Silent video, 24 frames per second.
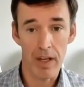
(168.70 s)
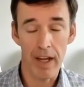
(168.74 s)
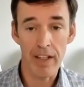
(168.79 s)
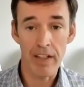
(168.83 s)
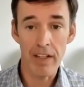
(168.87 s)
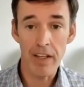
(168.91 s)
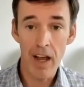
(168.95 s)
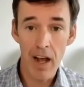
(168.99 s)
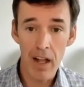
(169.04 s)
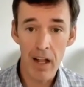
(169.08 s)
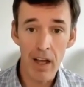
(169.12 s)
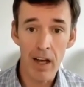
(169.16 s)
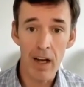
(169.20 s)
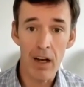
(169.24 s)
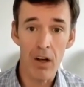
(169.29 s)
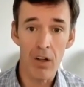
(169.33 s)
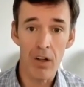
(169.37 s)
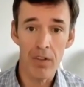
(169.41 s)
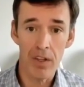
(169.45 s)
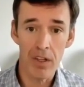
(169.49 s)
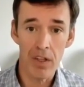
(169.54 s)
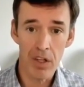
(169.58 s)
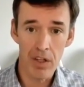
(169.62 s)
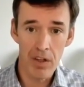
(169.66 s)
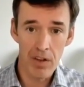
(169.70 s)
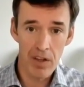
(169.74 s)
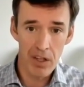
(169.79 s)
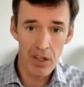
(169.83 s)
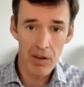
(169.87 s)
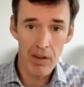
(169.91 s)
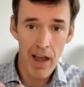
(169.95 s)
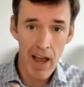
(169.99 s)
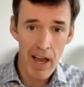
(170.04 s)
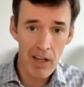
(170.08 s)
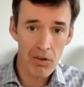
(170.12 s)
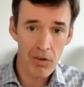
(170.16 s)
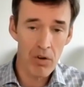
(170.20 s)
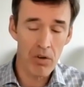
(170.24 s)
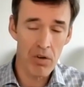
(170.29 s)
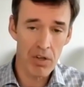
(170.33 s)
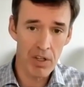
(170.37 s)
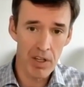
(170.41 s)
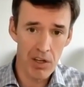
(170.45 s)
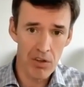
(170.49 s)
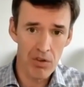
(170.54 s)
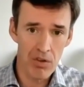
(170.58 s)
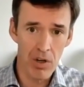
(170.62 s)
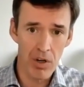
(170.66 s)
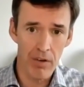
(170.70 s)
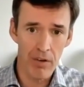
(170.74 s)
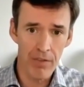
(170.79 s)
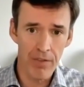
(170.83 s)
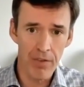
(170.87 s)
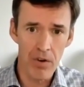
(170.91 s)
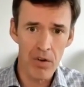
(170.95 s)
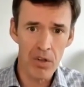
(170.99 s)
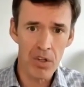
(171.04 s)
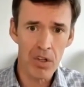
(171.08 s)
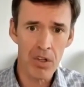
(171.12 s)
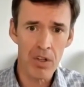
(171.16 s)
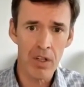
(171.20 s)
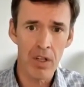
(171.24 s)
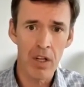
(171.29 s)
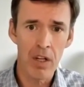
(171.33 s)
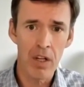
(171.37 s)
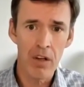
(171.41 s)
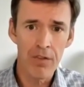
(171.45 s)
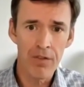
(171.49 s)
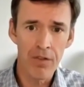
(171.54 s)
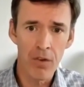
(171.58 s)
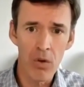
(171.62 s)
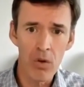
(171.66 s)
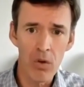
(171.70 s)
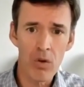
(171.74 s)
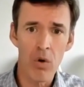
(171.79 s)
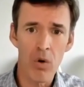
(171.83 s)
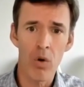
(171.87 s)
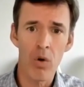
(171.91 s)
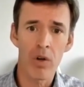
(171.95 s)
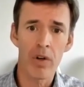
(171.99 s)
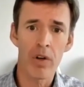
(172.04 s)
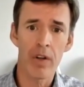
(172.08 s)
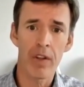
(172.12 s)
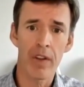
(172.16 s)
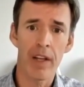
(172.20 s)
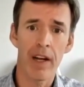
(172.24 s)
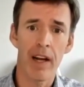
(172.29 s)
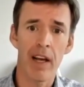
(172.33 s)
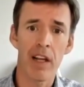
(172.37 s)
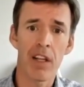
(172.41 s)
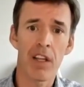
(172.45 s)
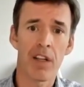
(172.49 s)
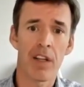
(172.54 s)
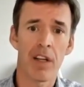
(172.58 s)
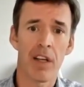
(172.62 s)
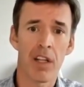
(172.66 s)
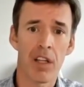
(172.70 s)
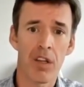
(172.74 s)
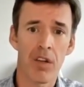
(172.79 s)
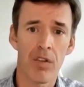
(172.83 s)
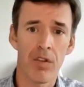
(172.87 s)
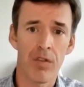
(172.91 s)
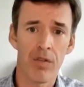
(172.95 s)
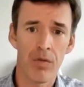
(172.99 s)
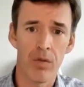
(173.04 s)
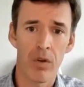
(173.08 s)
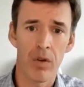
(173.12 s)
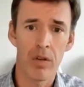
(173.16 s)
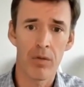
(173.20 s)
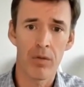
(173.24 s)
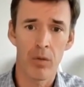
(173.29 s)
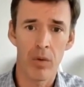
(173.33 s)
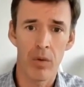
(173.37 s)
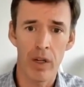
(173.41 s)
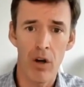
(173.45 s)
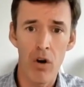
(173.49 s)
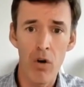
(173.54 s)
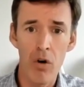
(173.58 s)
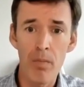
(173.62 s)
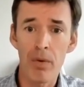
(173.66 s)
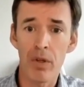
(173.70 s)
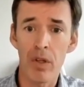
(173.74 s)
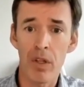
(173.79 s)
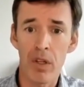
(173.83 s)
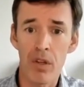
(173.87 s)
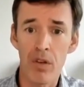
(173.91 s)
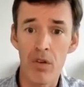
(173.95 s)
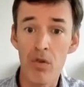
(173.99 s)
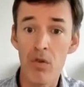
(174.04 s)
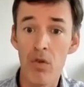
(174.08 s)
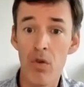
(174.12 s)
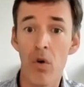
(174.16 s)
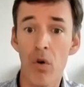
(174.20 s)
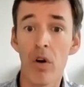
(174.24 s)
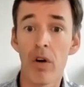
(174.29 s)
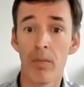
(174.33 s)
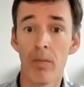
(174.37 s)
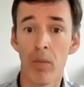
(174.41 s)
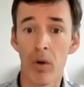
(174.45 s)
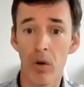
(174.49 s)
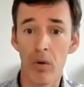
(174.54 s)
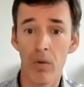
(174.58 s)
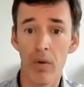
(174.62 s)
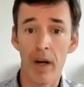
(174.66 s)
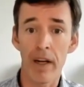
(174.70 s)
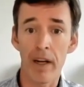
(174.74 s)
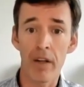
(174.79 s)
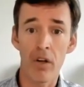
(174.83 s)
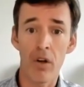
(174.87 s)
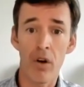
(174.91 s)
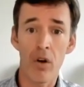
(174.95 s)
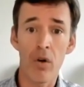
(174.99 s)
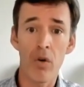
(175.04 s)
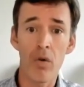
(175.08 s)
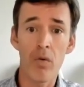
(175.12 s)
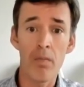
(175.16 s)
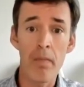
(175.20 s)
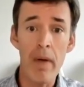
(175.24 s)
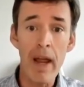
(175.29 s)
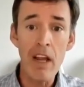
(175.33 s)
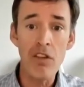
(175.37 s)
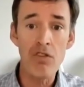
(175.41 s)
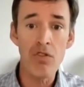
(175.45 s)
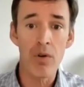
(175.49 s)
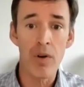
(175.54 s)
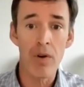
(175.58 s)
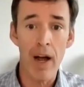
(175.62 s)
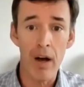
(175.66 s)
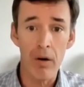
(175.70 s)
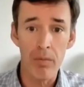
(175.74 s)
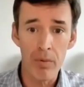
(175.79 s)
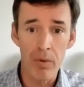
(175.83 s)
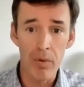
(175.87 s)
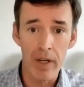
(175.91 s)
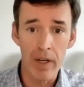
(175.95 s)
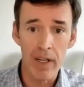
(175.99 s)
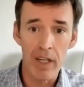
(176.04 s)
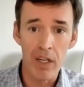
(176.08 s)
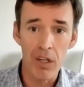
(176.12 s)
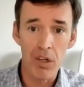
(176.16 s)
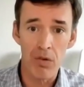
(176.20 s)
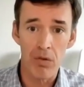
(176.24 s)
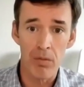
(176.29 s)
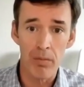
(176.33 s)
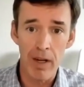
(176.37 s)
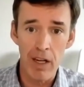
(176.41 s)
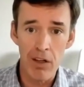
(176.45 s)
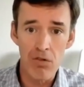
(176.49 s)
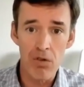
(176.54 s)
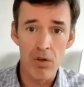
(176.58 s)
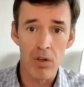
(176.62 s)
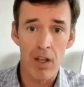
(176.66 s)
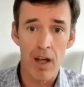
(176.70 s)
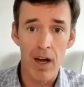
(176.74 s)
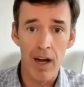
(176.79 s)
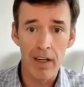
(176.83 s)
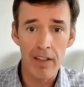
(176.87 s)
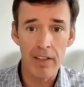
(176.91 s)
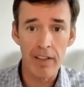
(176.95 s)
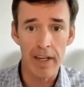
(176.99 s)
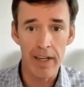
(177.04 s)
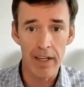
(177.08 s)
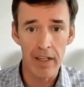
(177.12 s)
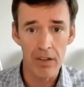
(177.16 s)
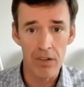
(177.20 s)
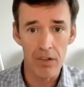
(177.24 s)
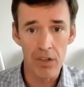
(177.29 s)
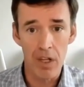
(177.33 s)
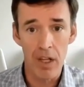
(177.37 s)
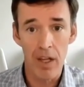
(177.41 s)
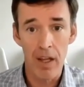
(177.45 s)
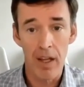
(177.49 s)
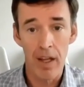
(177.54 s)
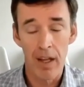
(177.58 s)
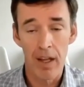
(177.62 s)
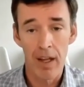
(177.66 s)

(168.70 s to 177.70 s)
And telehealth is, this last quarter is actually our first full quarter in the United States of what we hope is new normal, right? No major outbreaks or major lockdowns.